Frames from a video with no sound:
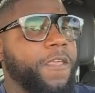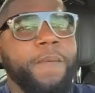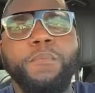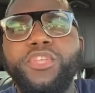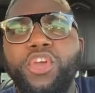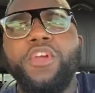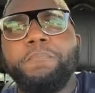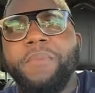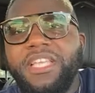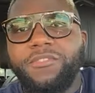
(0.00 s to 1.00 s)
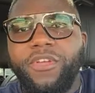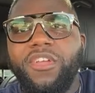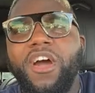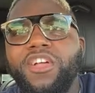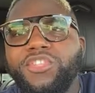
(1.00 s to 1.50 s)
But your best friend
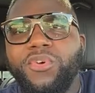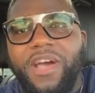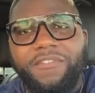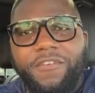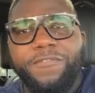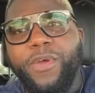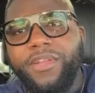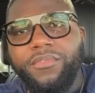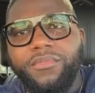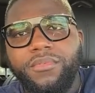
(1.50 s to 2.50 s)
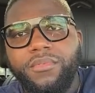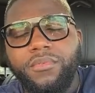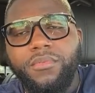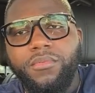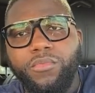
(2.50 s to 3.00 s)
also have a friend
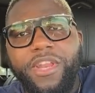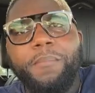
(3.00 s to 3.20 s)
where they